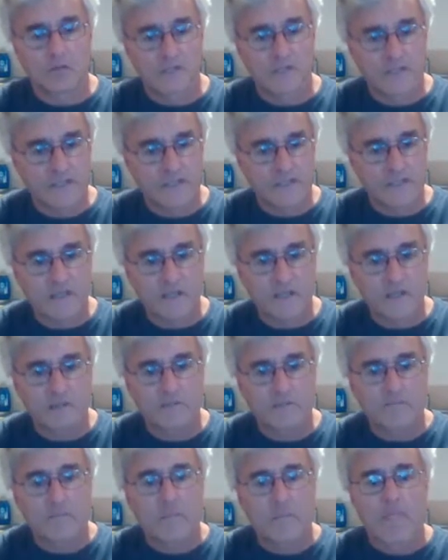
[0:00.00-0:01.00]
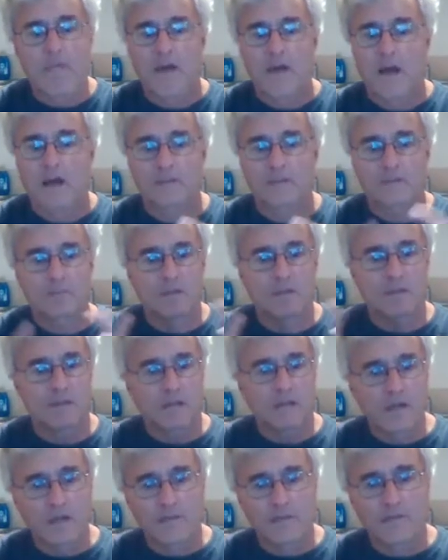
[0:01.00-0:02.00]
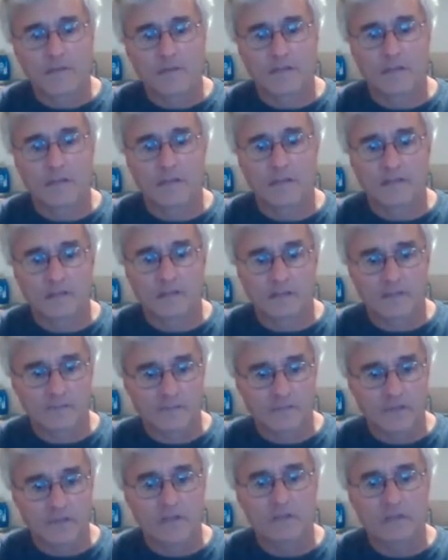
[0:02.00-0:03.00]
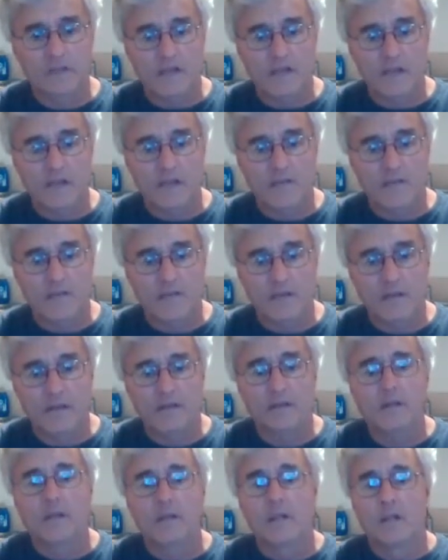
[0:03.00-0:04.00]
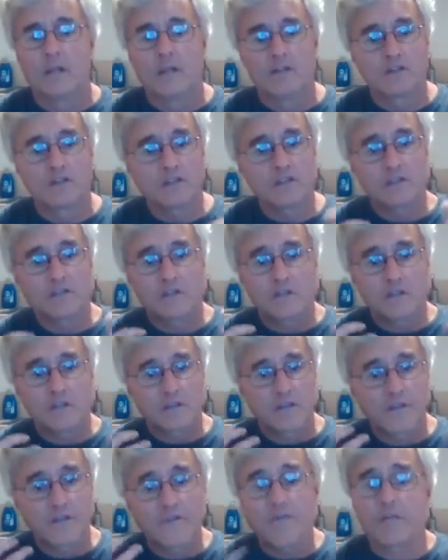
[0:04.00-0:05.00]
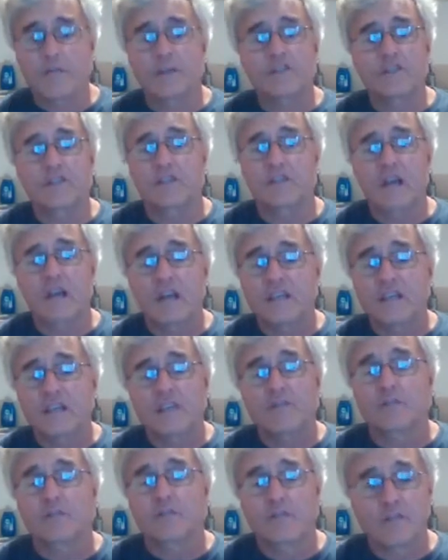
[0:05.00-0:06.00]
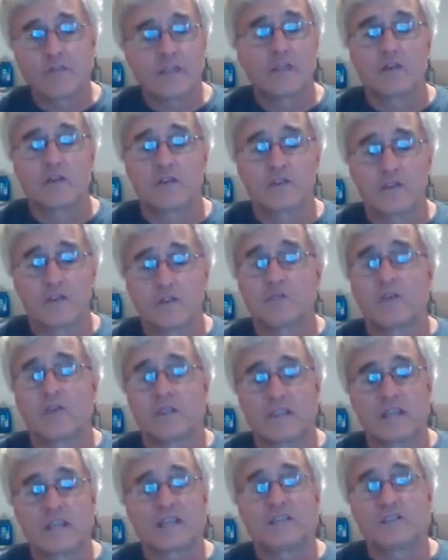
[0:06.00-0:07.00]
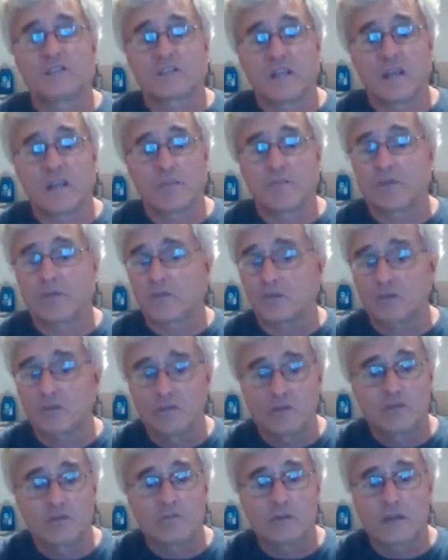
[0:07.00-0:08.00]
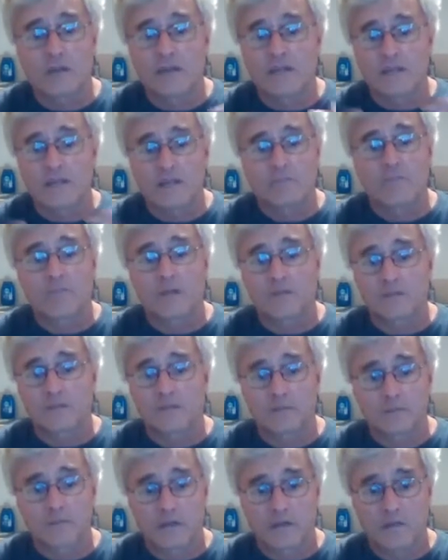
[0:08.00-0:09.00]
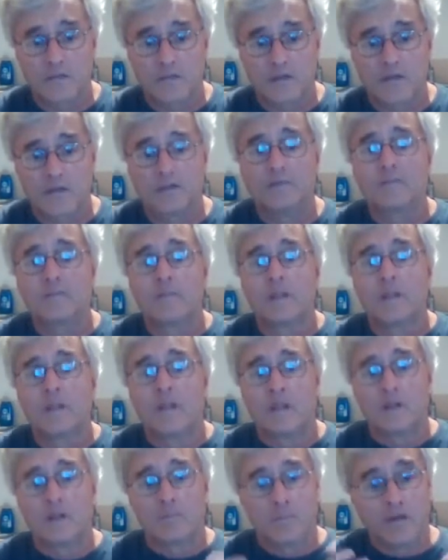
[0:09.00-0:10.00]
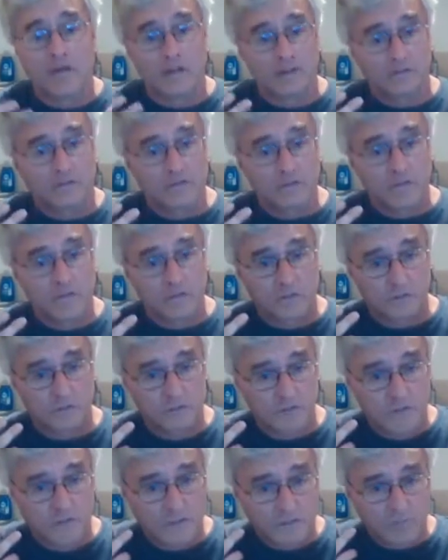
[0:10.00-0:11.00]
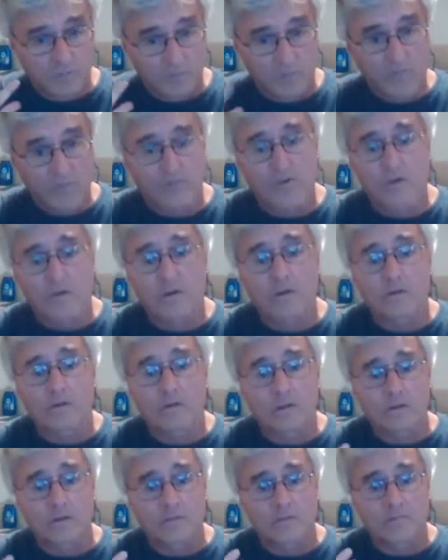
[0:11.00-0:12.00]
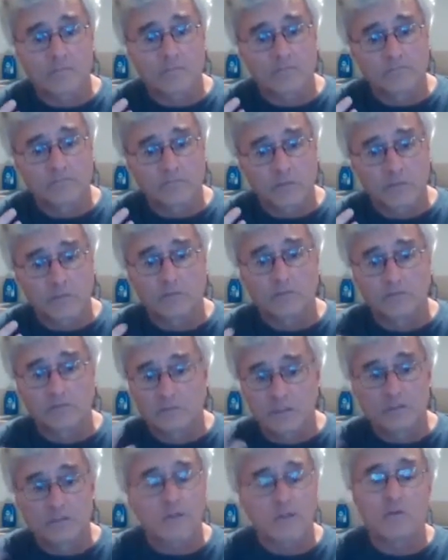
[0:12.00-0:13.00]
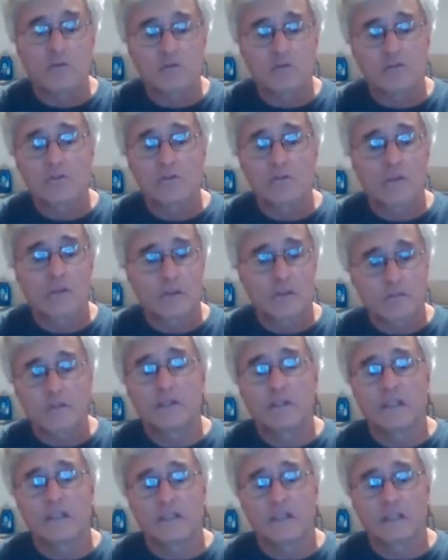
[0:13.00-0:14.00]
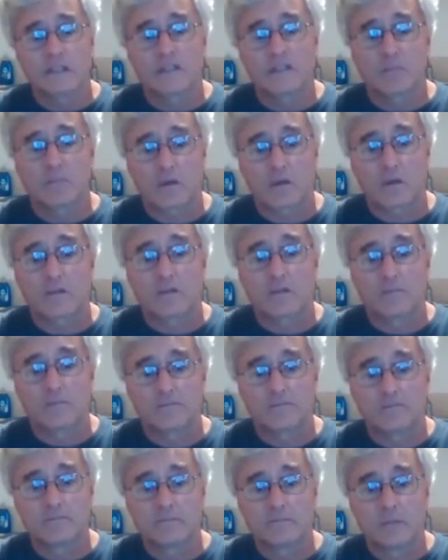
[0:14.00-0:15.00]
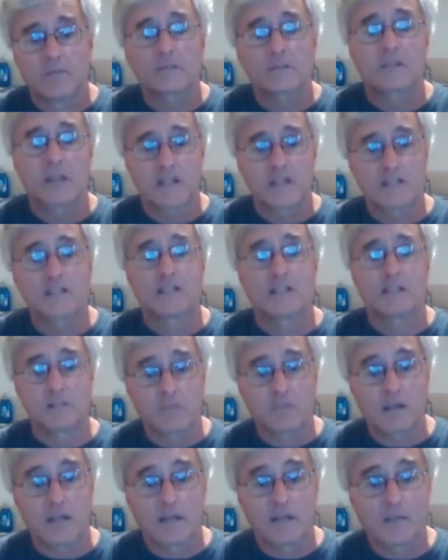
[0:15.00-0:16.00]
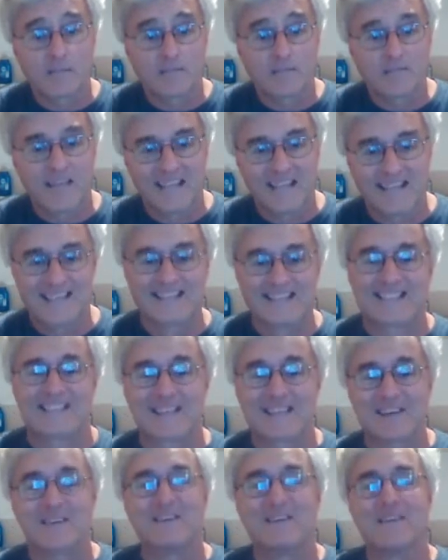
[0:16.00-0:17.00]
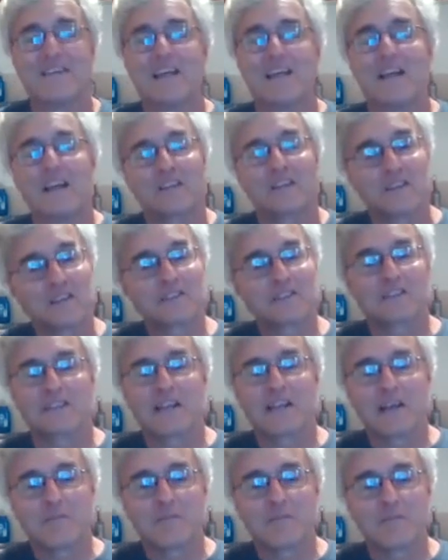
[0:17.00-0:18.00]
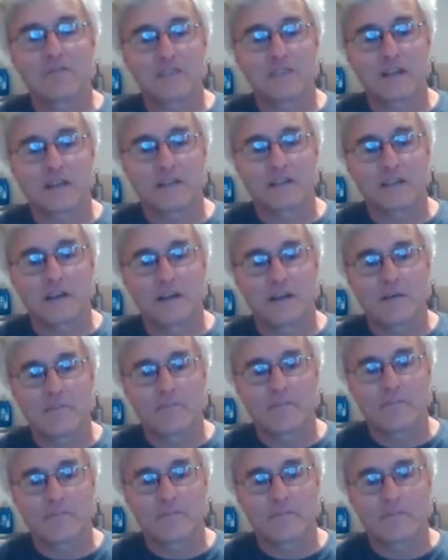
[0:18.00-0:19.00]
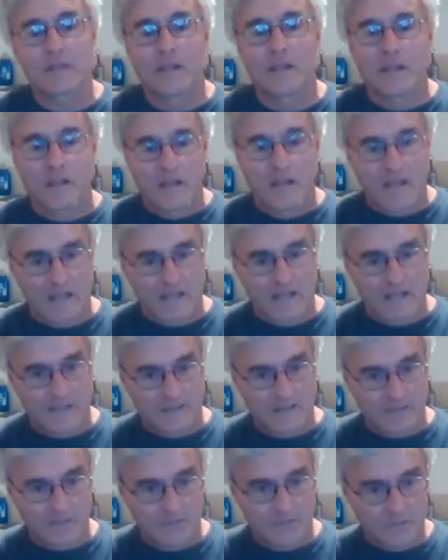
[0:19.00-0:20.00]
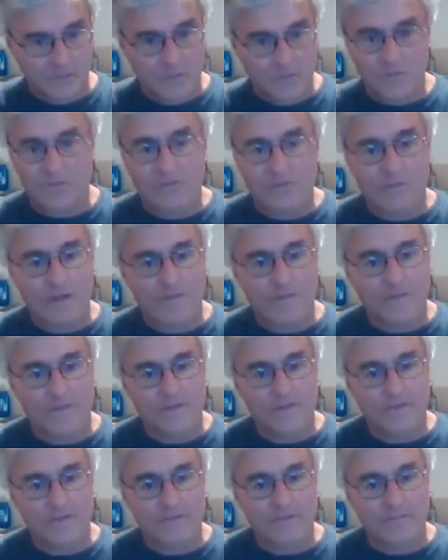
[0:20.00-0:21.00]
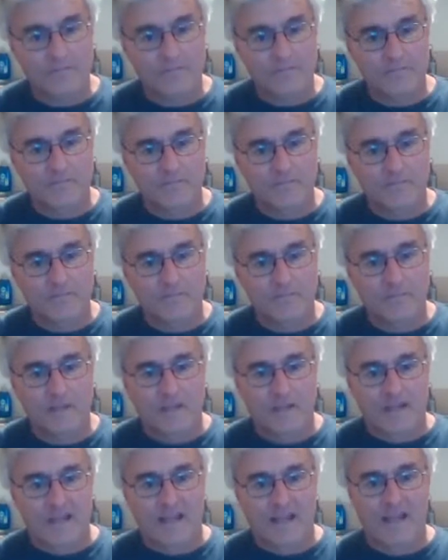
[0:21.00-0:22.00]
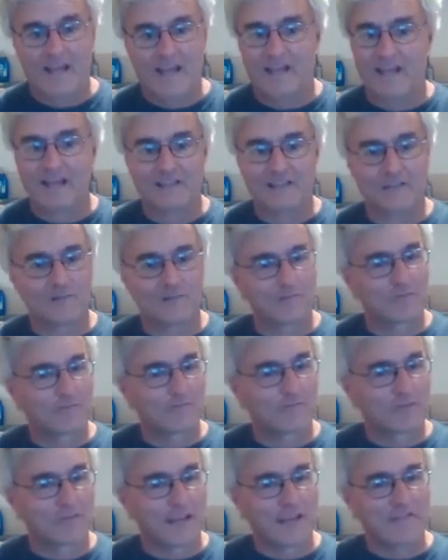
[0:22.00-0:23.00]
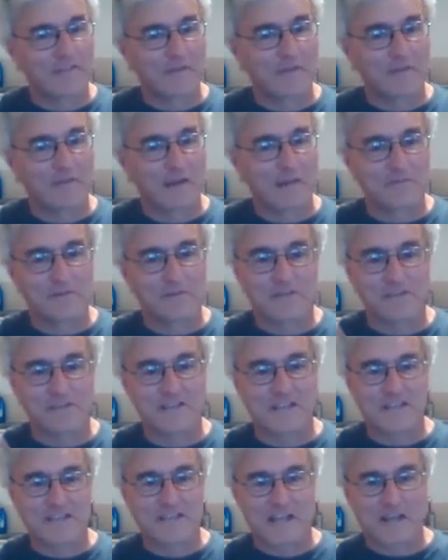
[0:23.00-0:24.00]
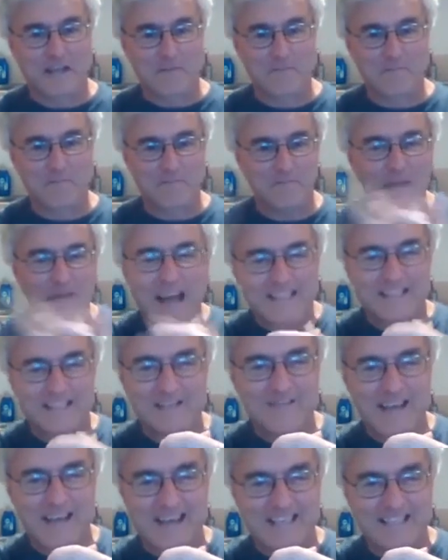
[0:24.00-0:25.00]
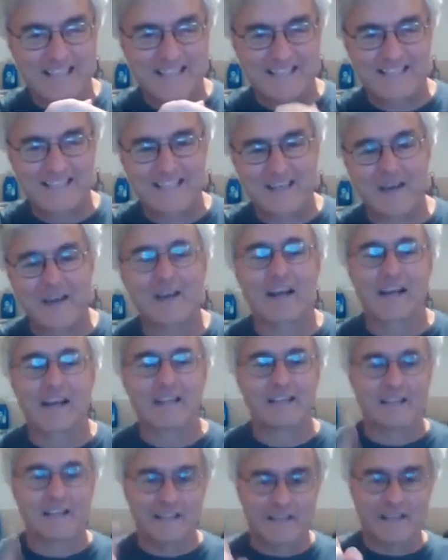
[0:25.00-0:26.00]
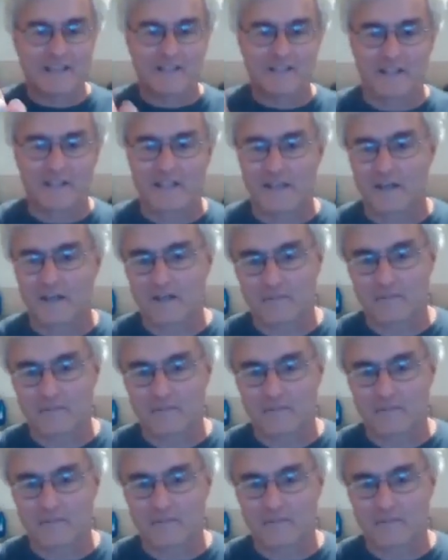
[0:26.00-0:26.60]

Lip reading: detail. I explain a lot of it in the videos I have here. Just the information I give on the videos, you could get in shape. You could lose weight, gain muscular body weight. But to get it more thorough and get the whole story, you really need to get the book. Besides, I need the money. So go to linemoves.com and do what's right for you. And as Anthony Robbins would say, take massive action. All right. Catch you later.